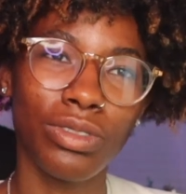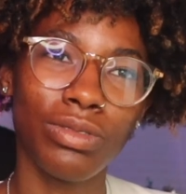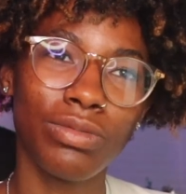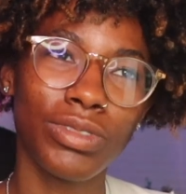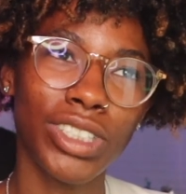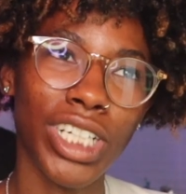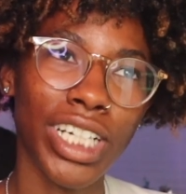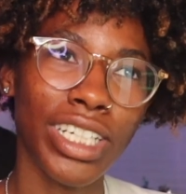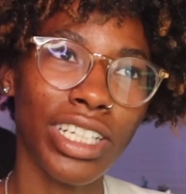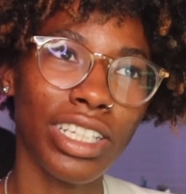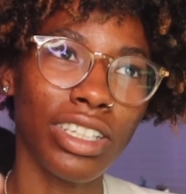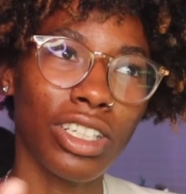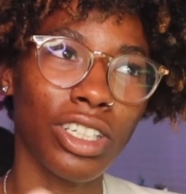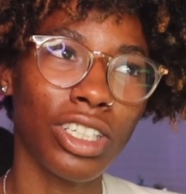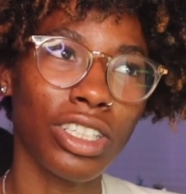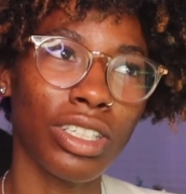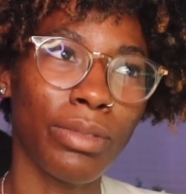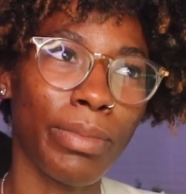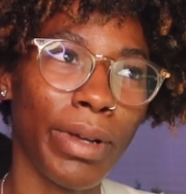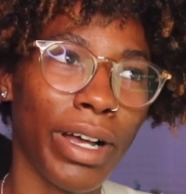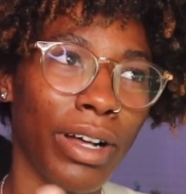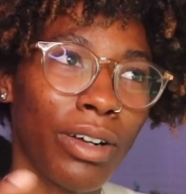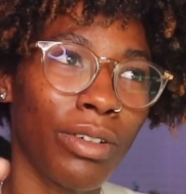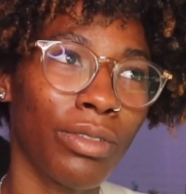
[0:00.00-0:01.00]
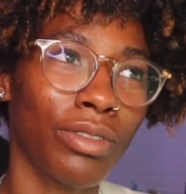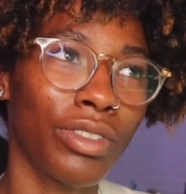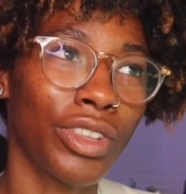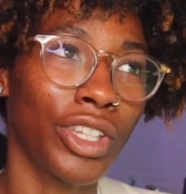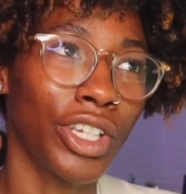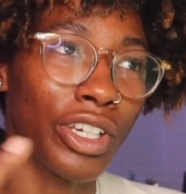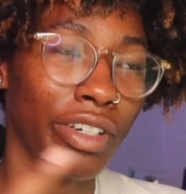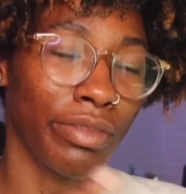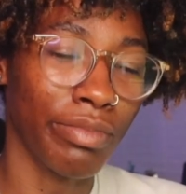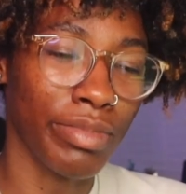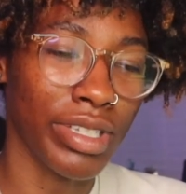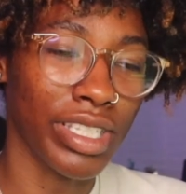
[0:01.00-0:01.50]
trying to learn about
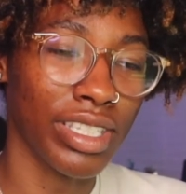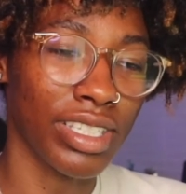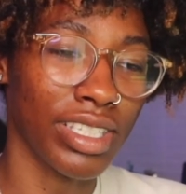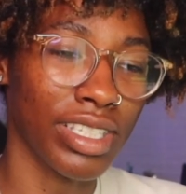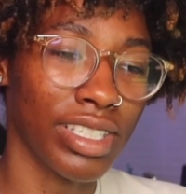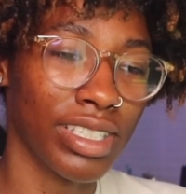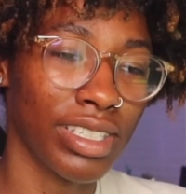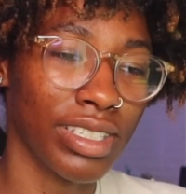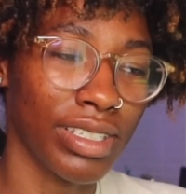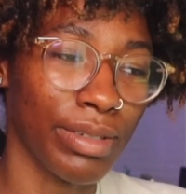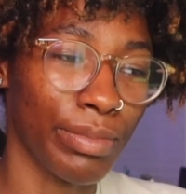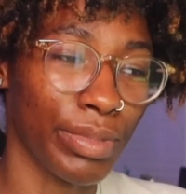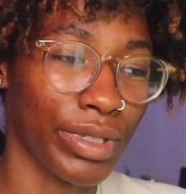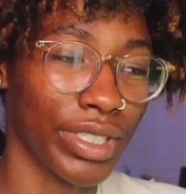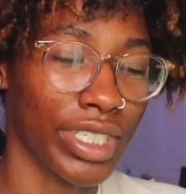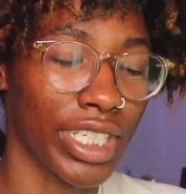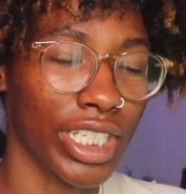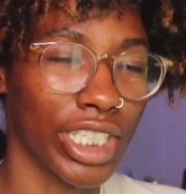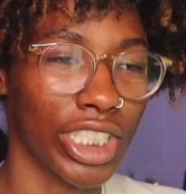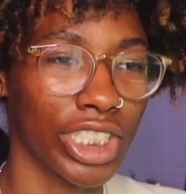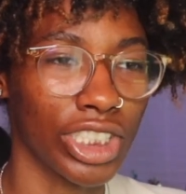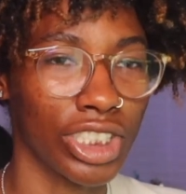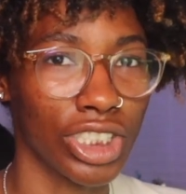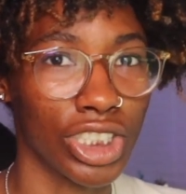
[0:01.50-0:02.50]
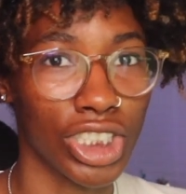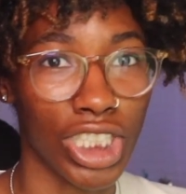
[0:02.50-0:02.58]
their business in particular,